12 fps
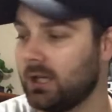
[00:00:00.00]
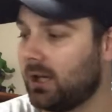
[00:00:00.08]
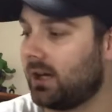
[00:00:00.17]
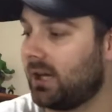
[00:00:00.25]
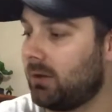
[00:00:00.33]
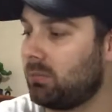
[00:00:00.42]

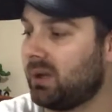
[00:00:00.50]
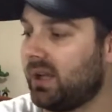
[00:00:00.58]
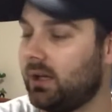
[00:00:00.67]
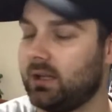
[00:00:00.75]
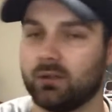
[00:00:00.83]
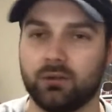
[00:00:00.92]
I am
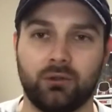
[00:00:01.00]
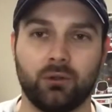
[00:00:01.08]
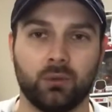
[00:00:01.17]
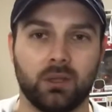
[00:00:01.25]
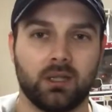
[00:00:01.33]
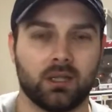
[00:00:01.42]
planning on
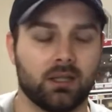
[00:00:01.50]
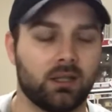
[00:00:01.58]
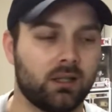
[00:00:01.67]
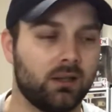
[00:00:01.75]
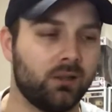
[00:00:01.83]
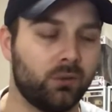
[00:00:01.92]
doing
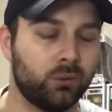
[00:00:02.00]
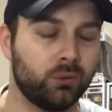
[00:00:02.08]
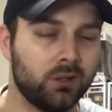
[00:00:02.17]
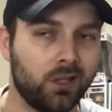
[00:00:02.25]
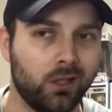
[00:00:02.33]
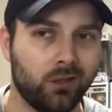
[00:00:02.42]
a little
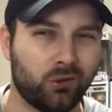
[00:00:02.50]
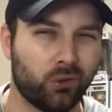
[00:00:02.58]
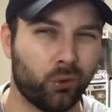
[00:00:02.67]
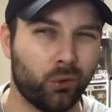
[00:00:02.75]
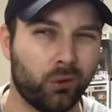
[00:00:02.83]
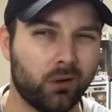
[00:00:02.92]

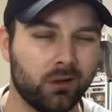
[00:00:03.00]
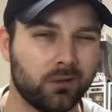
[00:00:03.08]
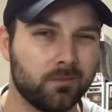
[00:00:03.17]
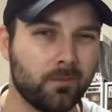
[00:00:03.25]
tour